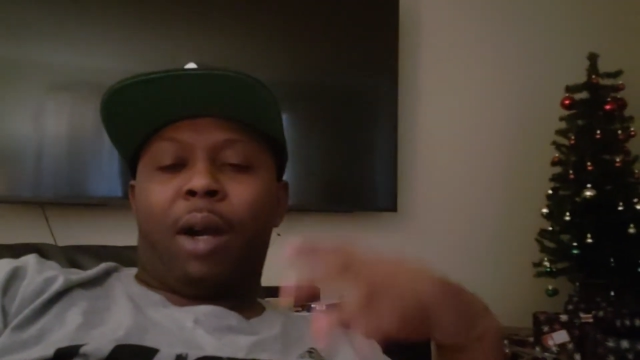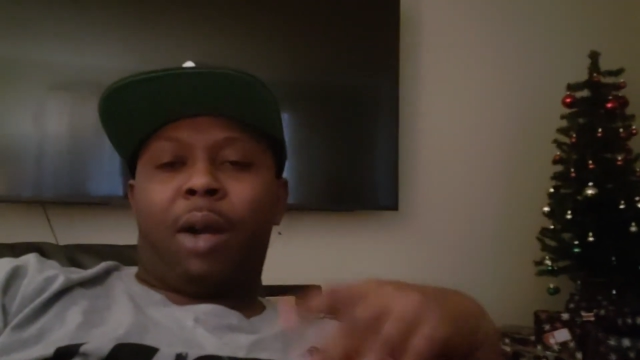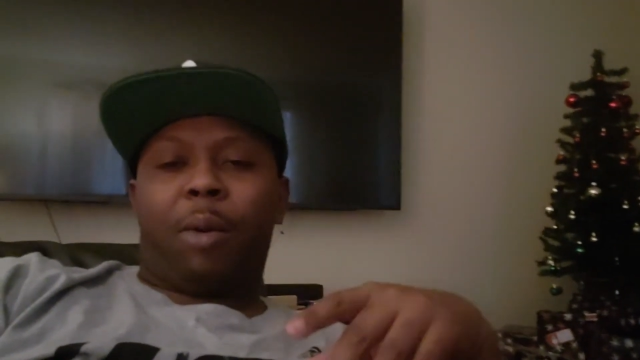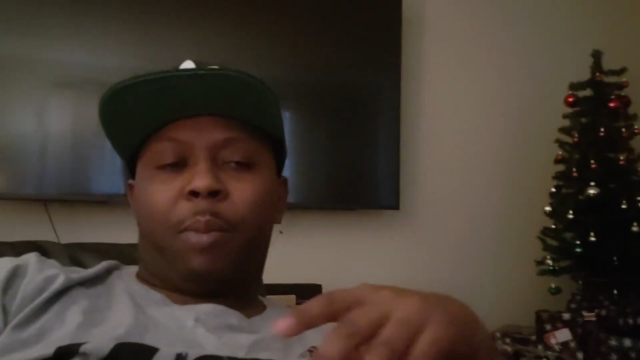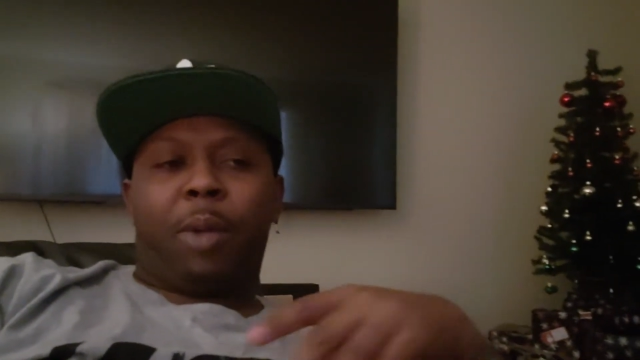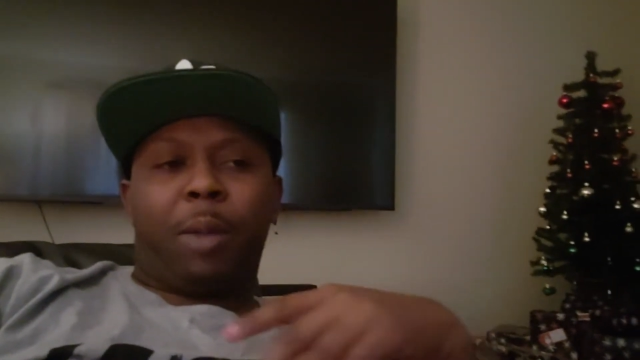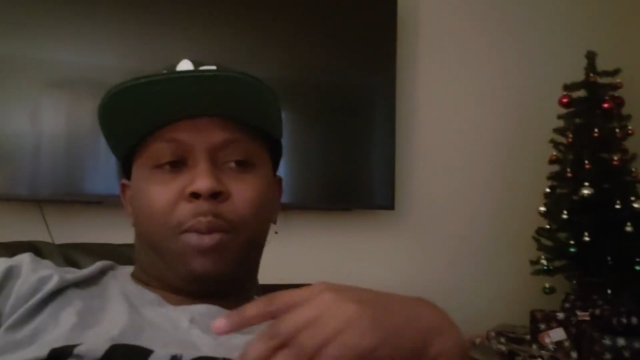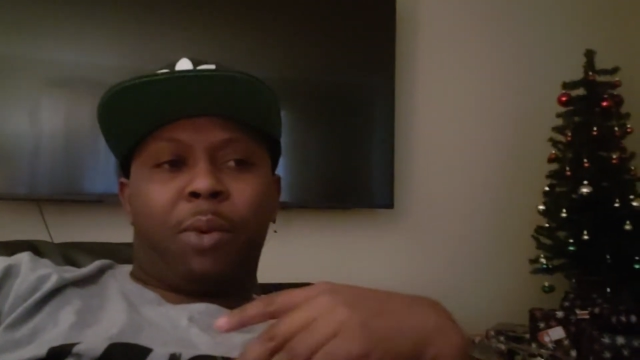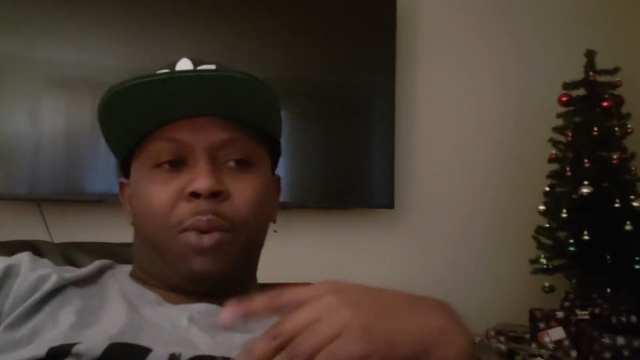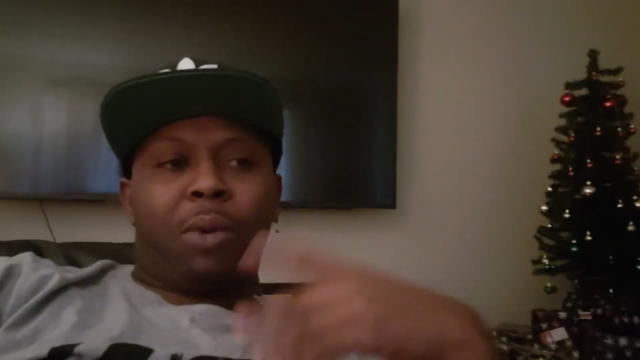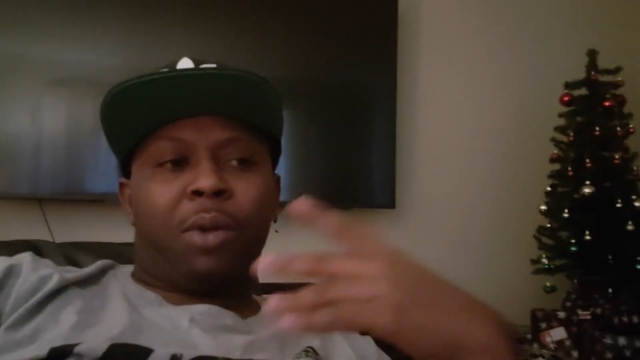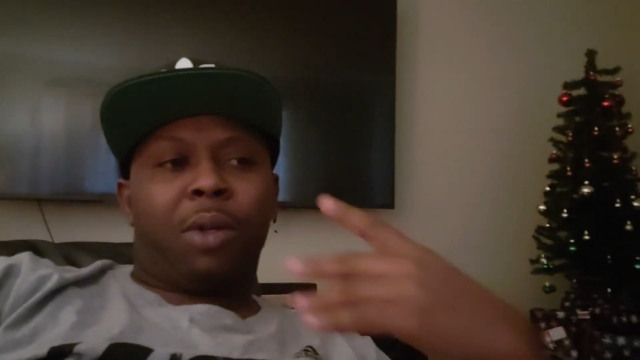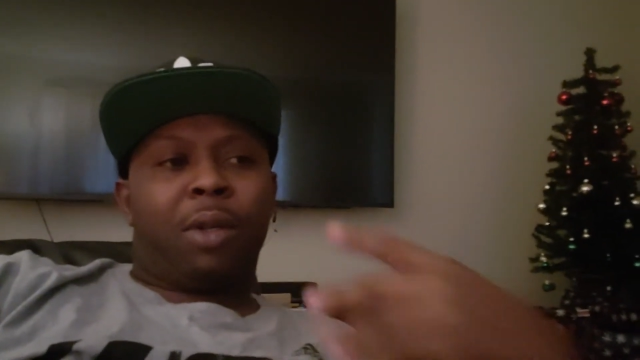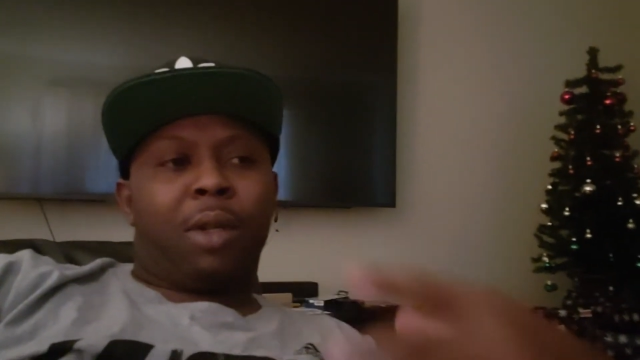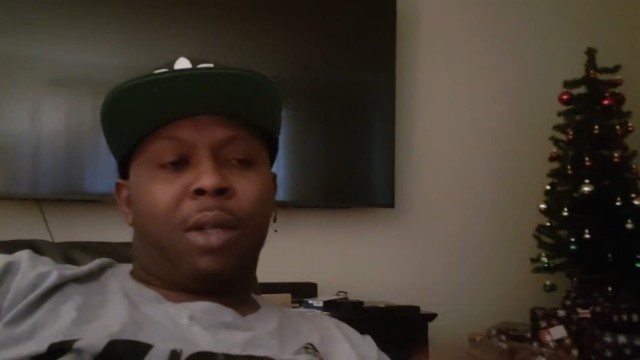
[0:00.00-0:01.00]
heard
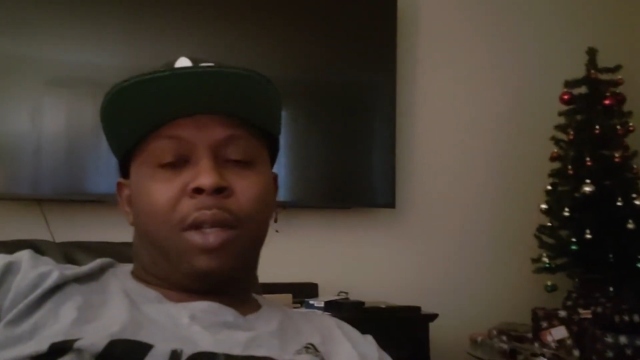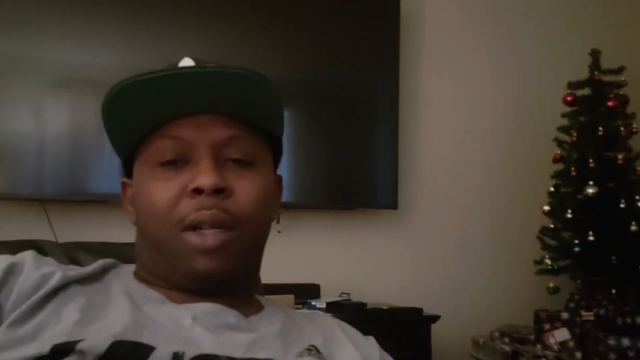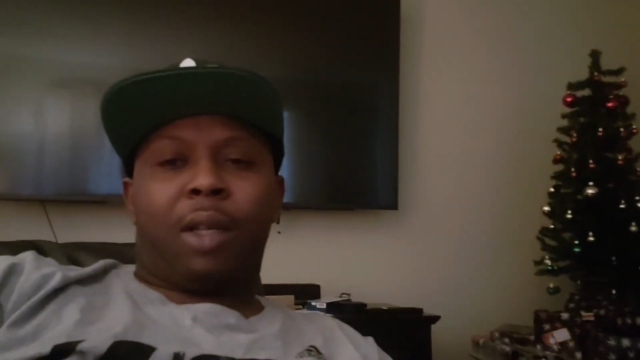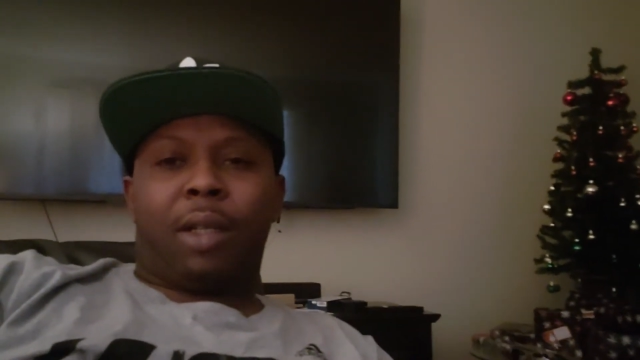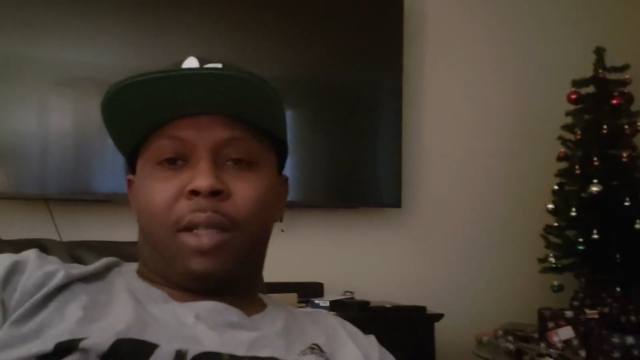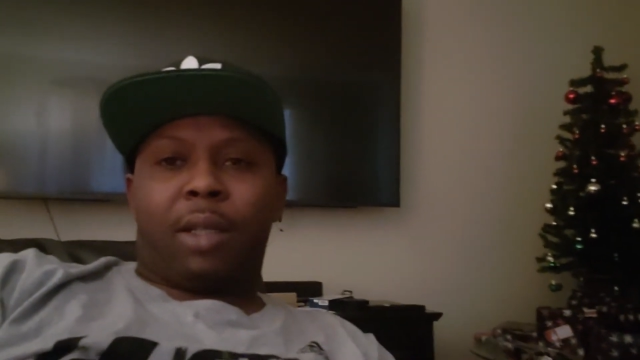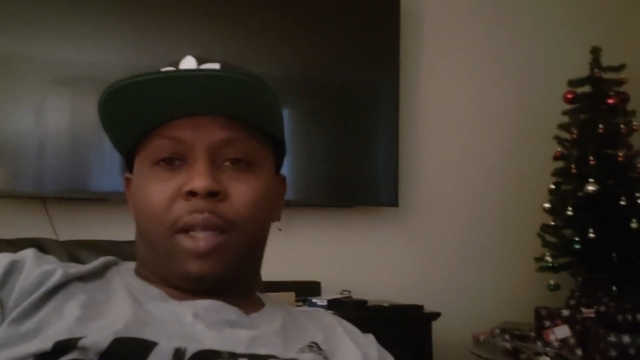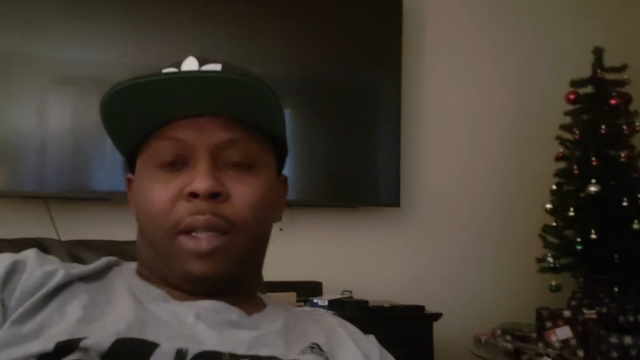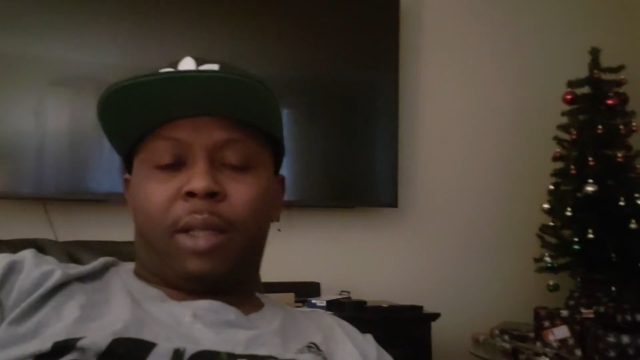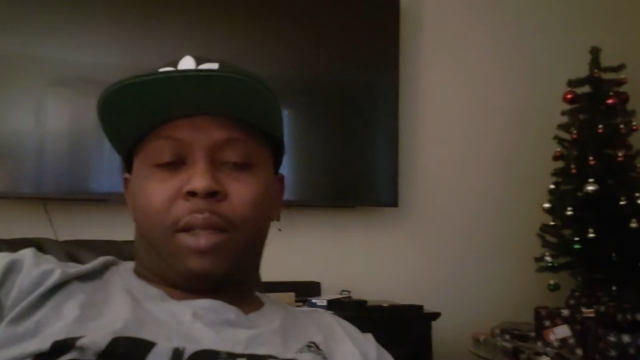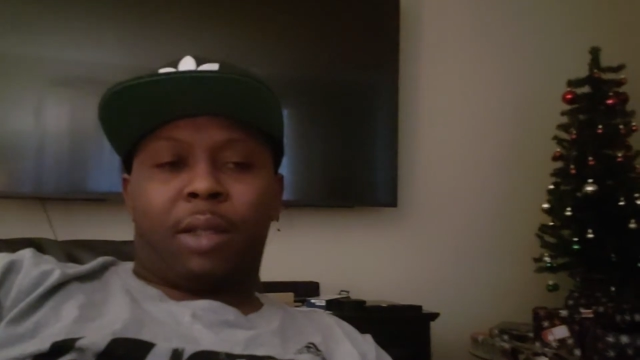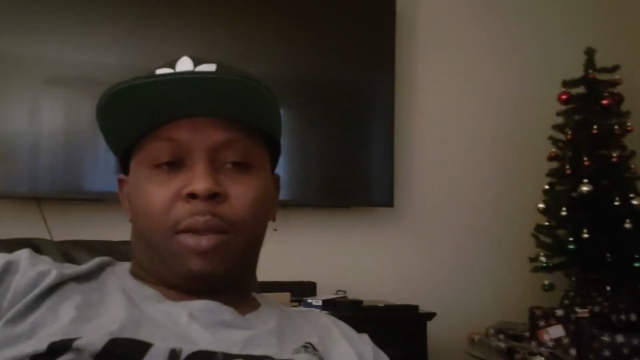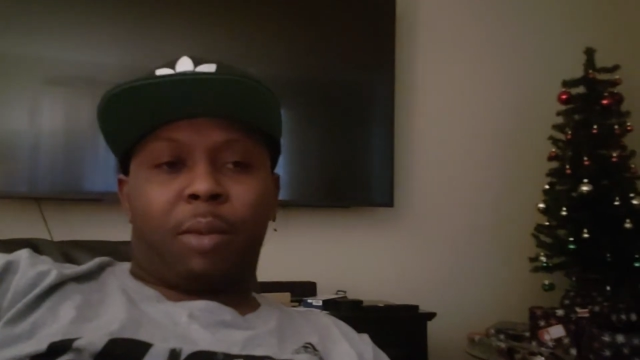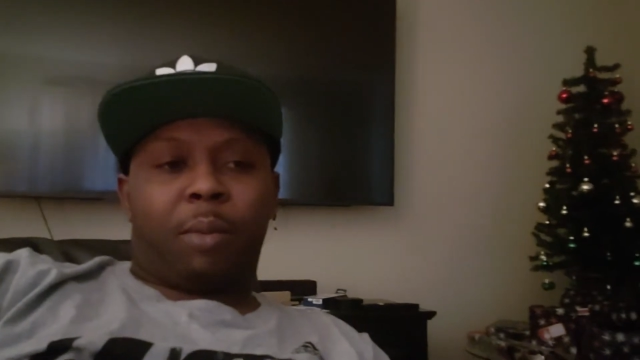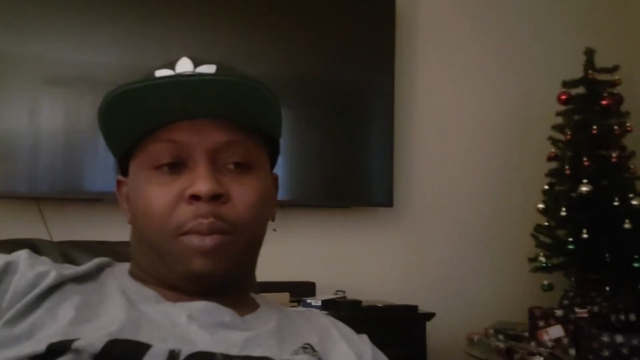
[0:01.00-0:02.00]
people
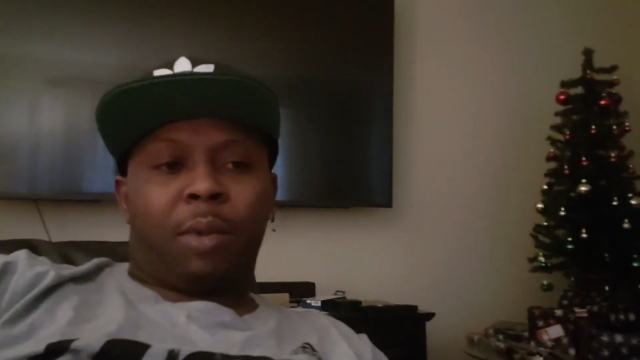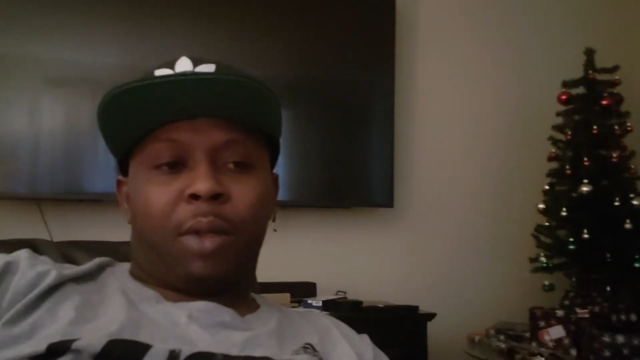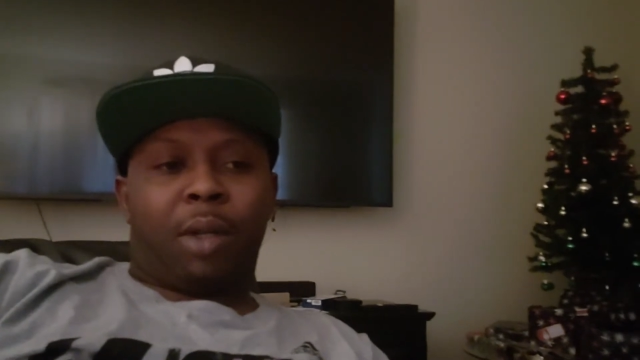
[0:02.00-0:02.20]
addicted to